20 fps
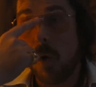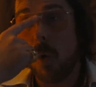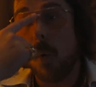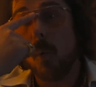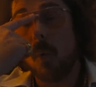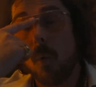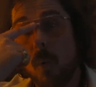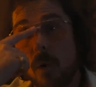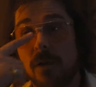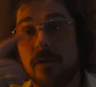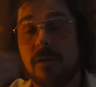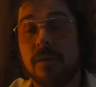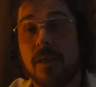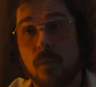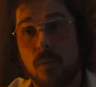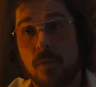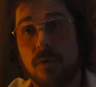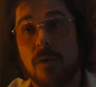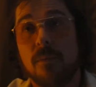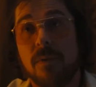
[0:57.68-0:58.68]
oh, place. What? There
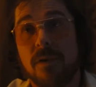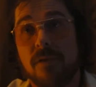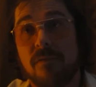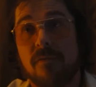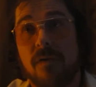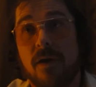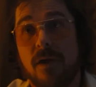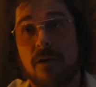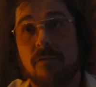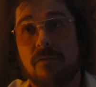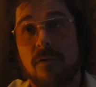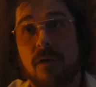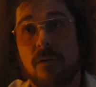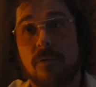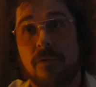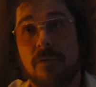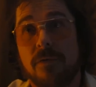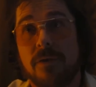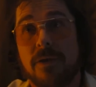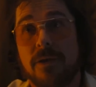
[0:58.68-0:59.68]
wouldn't have been a fire if I
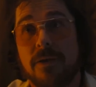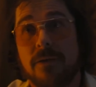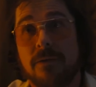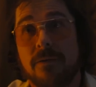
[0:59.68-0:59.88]
was here.